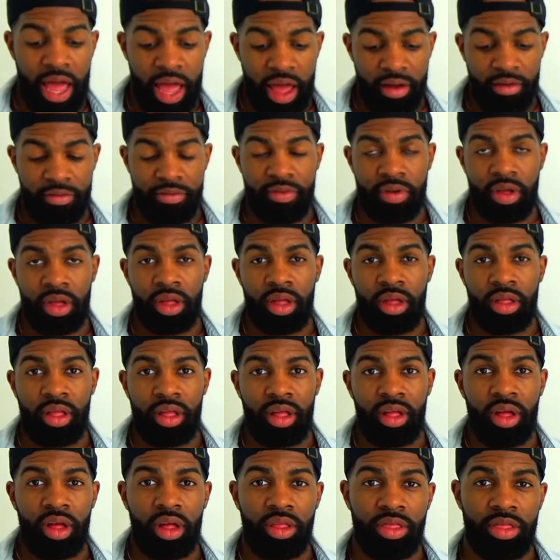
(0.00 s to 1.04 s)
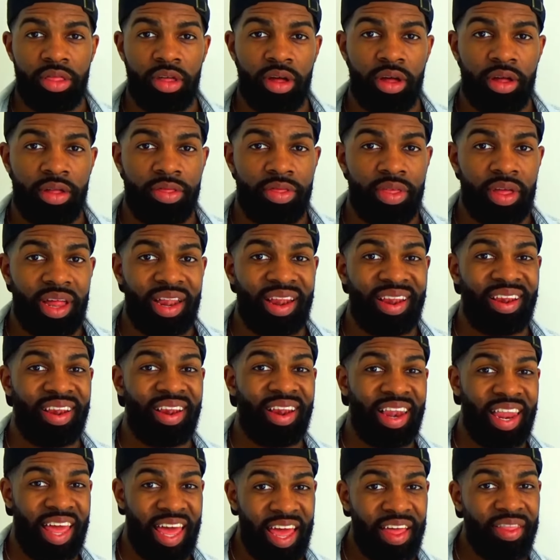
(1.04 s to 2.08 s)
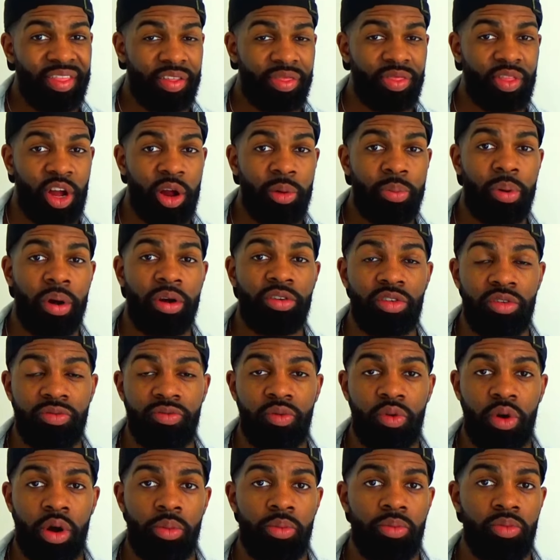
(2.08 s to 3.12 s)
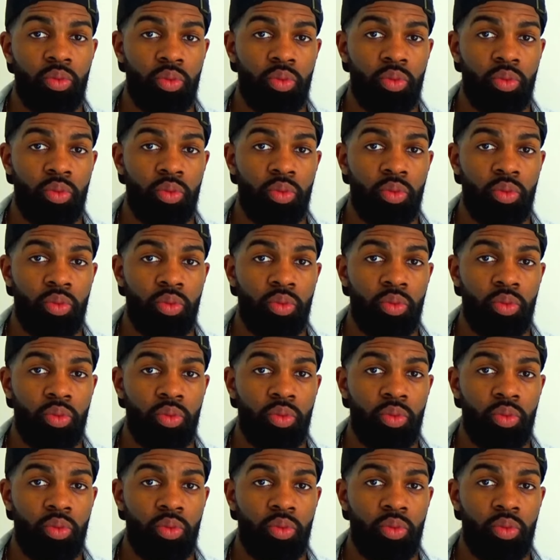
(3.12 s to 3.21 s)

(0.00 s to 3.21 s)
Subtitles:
have the le, the third person form,